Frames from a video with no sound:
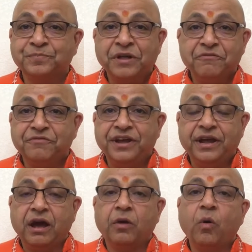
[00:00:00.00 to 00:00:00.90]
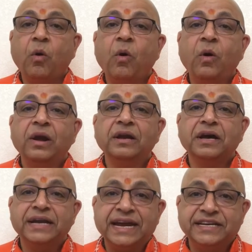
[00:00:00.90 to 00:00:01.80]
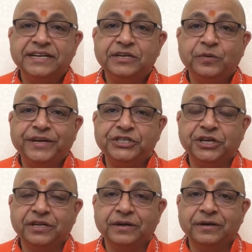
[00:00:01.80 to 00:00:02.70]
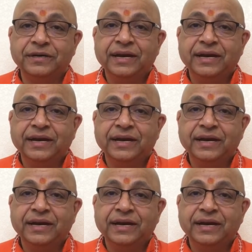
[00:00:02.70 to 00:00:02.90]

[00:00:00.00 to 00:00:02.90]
we are all connected to each other,